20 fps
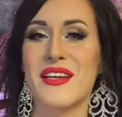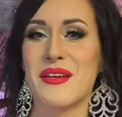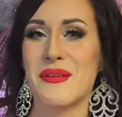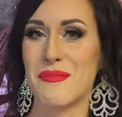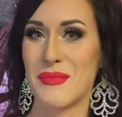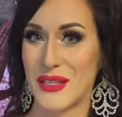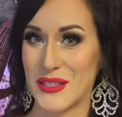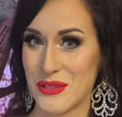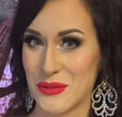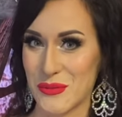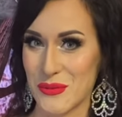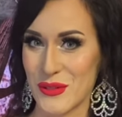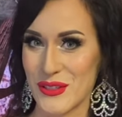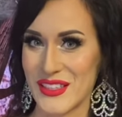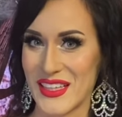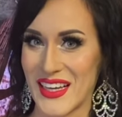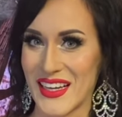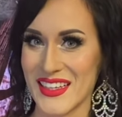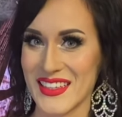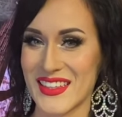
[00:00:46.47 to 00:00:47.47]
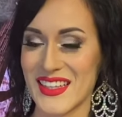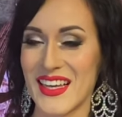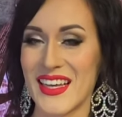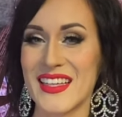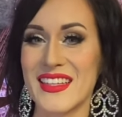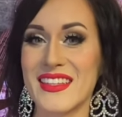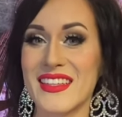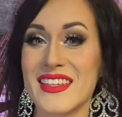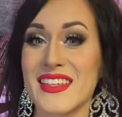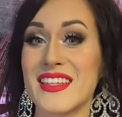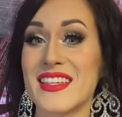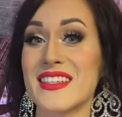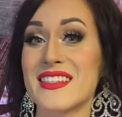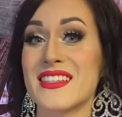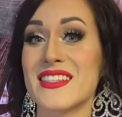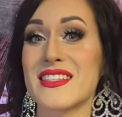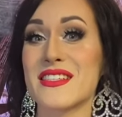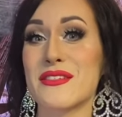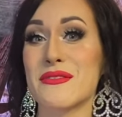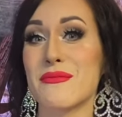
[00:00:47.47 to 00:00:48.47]
my new product and this
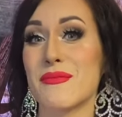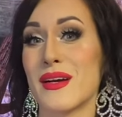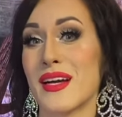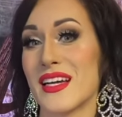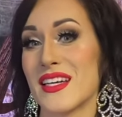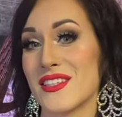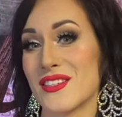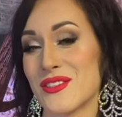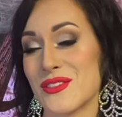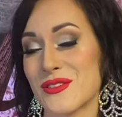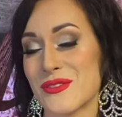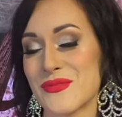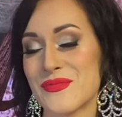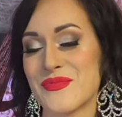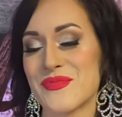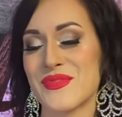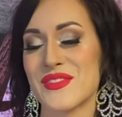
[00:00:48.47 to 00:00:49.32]
is my new